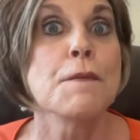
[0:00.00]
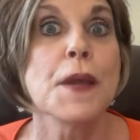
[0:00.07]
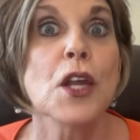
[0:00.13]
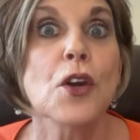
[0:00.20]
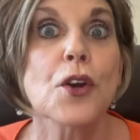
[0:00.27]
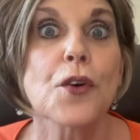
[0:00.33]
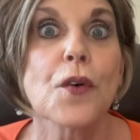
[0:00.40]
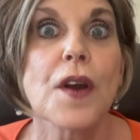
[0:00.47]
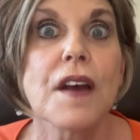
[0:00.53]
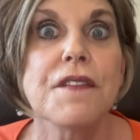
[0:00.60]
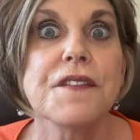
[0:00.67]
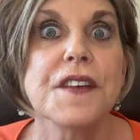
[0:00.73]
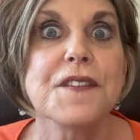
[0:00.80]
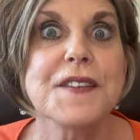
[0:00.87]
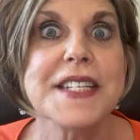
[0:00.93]

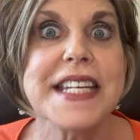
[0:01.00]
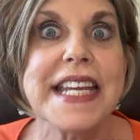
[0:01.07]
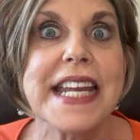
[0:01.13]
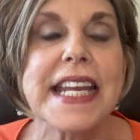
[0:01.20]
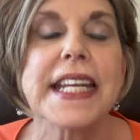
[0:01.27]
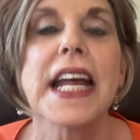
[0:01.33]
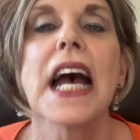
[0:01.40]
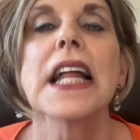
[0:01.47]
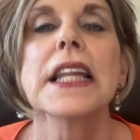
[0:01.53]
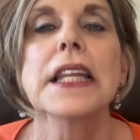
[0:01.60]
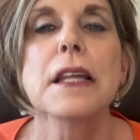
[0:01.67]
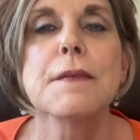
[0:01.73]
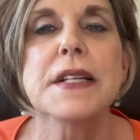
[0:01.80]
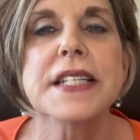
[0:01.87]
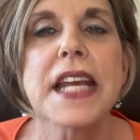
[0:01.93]
Paragraph 15,
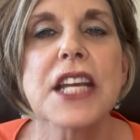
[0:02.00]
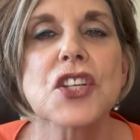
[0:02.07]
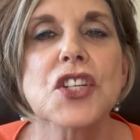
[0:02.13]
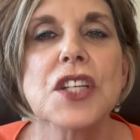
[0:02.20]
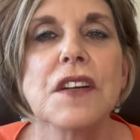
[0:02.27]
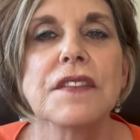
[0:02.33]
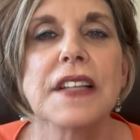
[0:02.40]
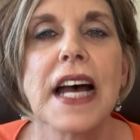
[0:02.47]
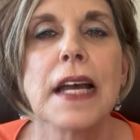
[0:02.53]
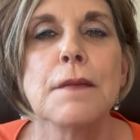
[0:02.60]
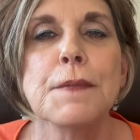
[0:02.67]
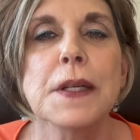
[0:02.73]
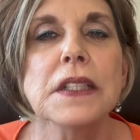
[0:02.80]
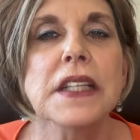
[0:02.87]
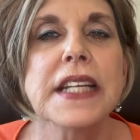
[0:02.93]
limitation of
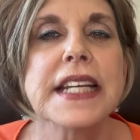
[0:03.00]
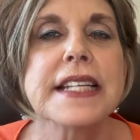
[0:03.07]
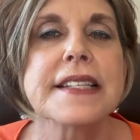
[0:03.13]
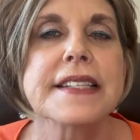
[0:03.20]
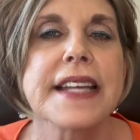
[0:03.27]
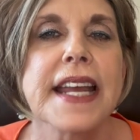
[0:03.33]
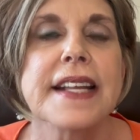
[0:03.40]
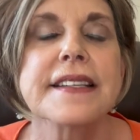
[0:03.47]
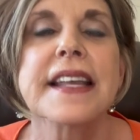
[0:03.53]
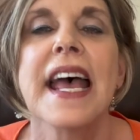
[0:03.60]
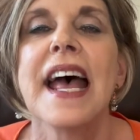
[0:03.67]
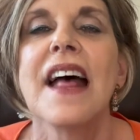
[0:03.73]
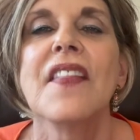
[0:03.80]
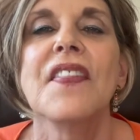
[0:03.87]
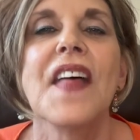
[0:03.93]
liability, states
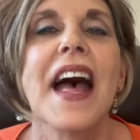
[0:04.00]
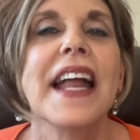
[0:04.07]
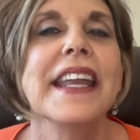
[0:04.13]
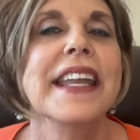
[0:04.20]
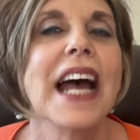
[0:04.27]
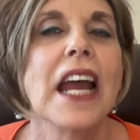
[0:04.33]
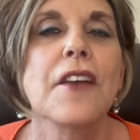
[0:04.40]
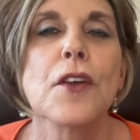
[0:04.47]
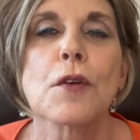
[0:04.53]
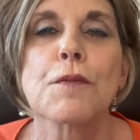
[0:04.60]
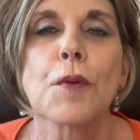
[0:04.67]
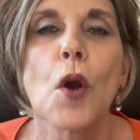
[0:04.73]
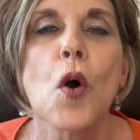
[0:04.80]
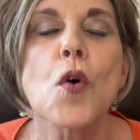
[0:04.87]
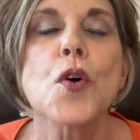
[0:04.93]
that neither
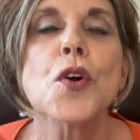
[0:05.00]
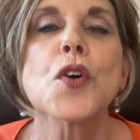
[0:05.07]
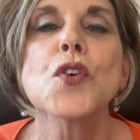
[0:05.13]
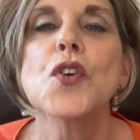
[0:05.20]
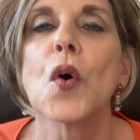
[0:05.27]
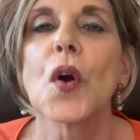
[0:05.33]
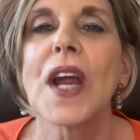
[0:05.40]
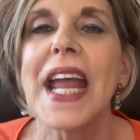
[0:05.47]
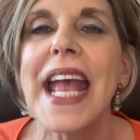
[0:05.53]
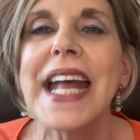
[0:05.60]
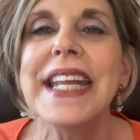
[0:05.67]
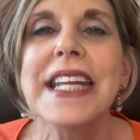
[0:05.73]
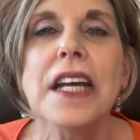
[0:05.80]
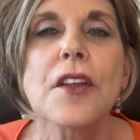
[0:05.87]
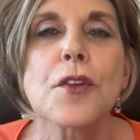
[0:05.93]
broker nor
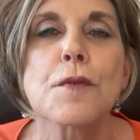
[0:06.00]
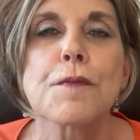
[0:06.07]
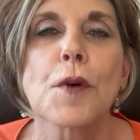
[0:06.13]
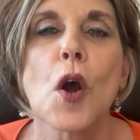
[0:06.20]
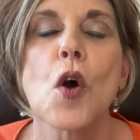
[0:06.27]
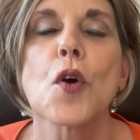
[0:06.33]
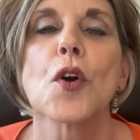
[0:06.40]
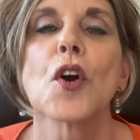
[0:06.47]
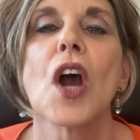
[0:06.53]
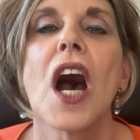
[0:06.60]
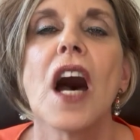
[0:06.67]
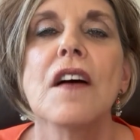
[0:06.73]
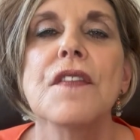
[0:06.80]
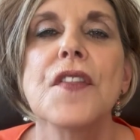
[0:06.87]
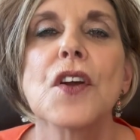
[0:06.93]
any other broker
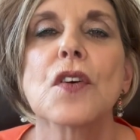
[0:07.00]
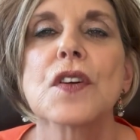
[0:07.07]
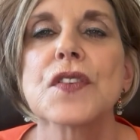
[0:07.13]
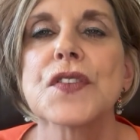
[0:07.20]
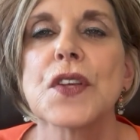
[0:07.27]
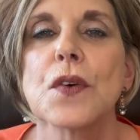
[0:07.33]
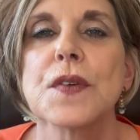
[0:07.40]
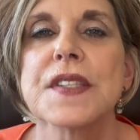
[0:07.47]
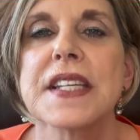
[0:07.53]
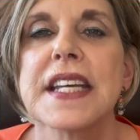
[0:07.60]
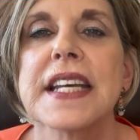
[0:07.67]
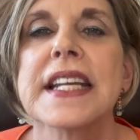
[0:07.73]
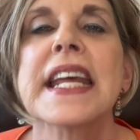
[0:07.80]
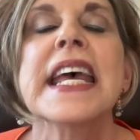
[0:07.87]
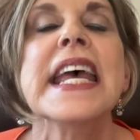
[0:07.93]
of their
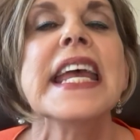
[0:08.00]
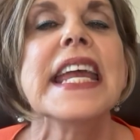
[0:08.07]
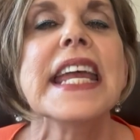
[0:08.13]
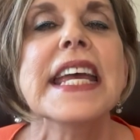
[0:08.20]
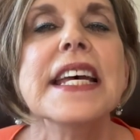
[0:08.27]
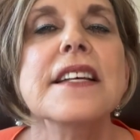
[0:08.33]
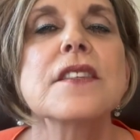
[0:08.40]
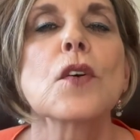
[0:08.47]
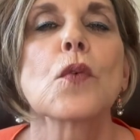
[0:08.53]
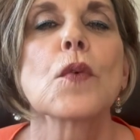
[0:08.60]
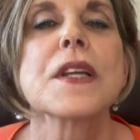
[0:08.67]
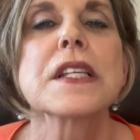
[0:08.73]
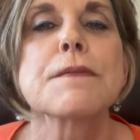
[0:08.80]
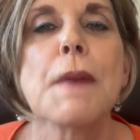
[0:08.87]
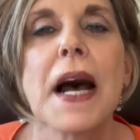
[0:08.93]
associate is
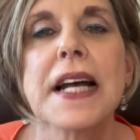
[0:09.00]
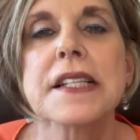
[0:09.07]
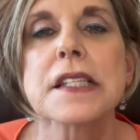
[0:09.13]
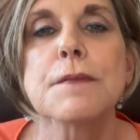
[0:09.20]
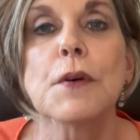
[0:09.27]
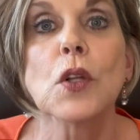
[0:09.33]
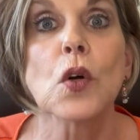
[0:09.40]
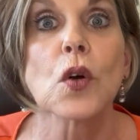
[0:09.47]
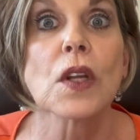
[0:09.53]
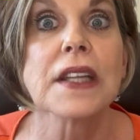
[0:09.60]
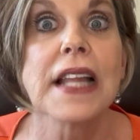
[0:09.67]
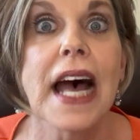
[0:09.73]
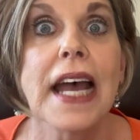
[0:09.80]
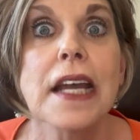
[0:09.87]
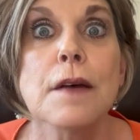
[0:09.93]
responsible or
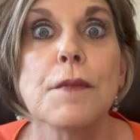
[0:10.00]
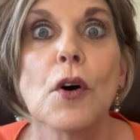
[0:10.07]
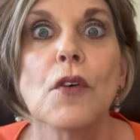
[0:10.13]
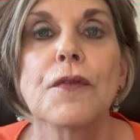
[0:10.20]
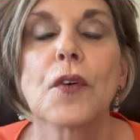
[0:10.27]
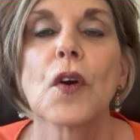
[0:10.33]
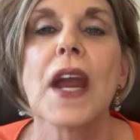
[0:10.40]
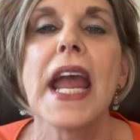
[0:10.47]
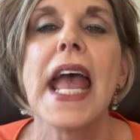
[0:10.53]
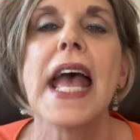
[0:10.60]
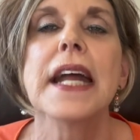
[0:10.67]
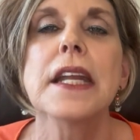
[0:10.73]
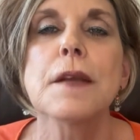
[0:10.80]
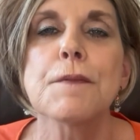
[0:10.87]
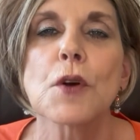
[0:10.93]
liable for
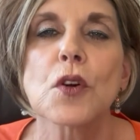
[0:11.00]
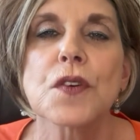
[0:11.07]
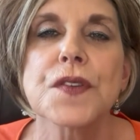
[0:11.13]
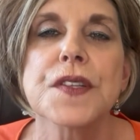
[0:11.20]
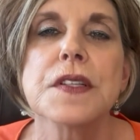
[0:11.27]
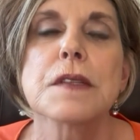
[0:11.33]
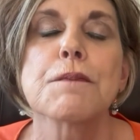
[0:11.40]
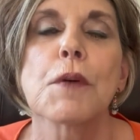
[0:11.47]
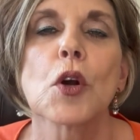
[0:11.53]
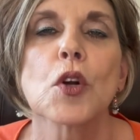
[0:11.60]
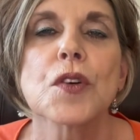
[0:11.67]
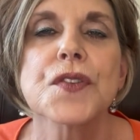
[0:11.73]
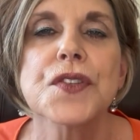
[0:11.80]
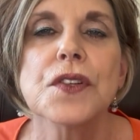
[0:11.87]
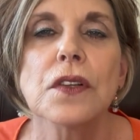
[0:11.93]
any person's
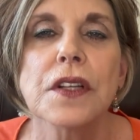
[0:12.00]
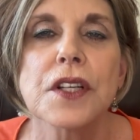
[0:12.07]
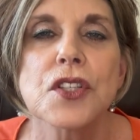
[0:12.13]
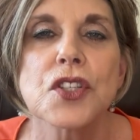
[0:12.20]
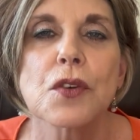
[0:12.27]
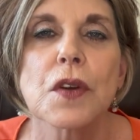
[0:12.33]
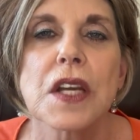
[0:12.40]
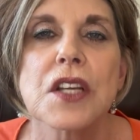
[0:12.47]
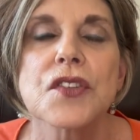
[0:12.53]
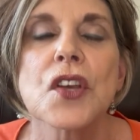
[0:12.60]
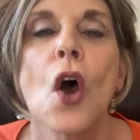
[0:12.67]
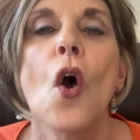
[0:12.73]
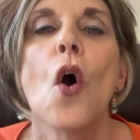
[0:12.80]
personal injuries